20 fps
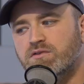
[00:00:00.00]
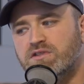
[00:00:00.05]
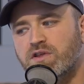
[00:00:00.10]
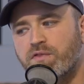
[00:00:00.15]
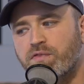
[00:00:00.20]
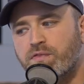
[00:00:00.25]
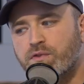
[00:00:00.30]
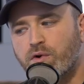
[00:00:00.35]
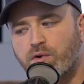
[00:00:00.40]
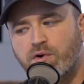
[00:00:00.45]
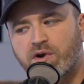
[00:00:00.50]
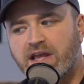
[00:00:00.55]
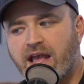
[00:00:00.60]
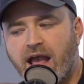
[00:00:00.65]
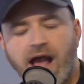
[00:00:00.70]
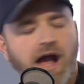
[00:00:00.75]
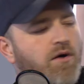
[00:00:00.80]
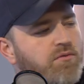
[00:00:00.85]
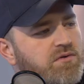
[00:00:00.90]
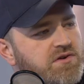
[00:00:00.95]
to thirty
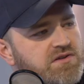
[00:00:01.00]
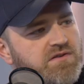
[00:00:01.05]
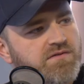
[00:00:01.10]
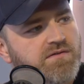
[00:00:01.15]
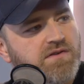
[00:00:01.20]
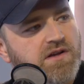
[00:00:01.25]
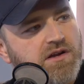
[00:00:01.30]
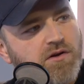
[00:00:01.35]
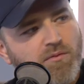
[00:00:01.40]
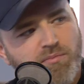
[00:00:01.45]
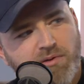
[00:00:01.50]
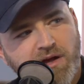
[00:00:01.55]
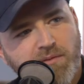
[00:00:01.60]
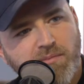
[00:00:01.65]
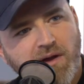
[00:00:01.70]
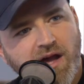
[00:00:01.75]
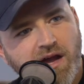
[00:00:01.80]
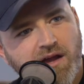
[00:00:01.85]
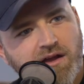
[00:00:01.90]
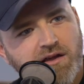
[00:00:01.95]
hours of video
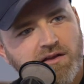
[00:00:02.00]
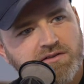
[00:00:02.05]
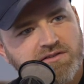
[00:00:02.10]
playback,